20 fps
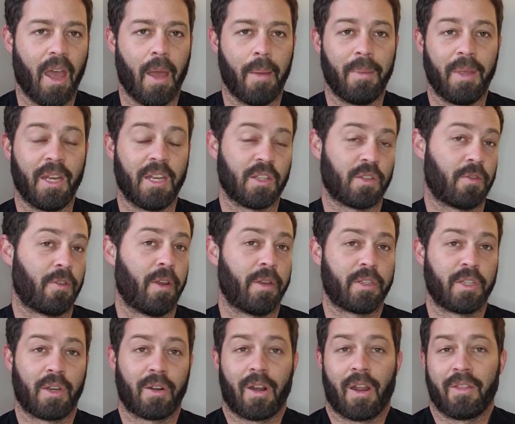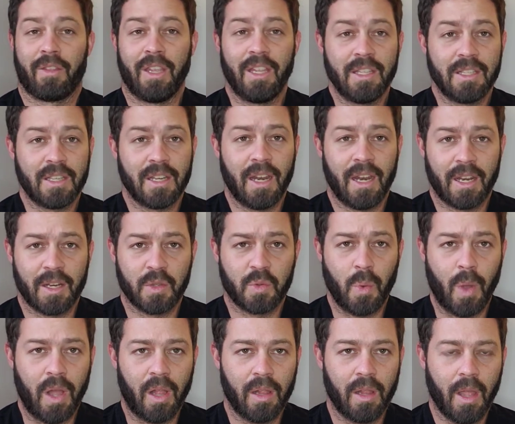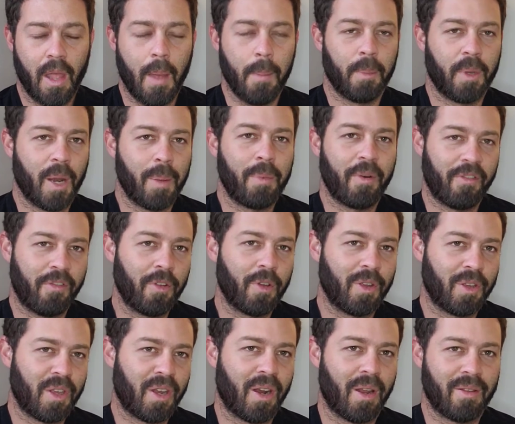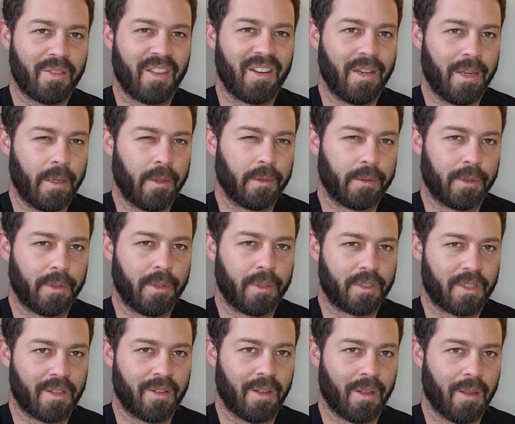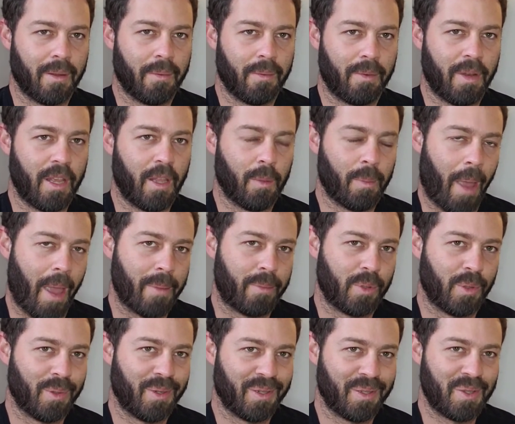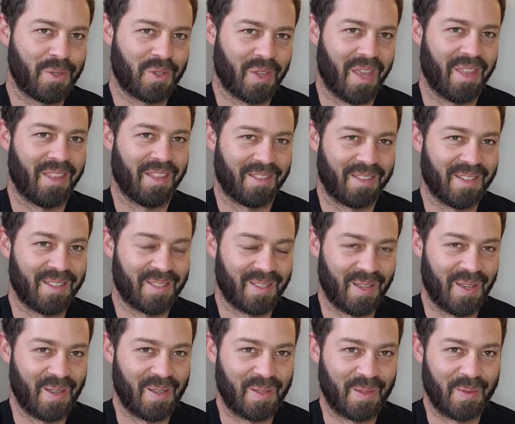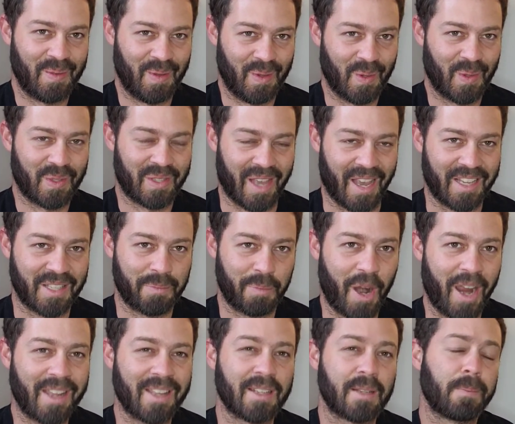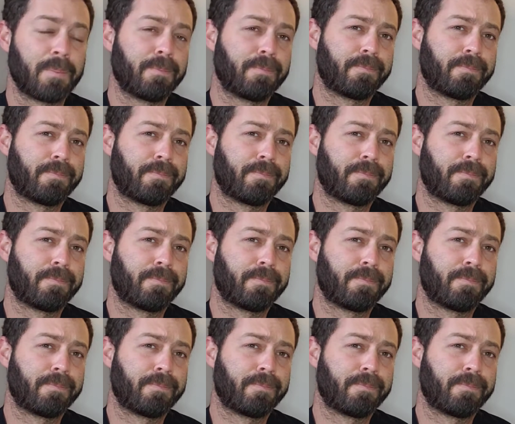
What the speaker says: It is floating around the internet as well, but I prefer, the legal route and the legal paperwork to say that this is your tax bracket.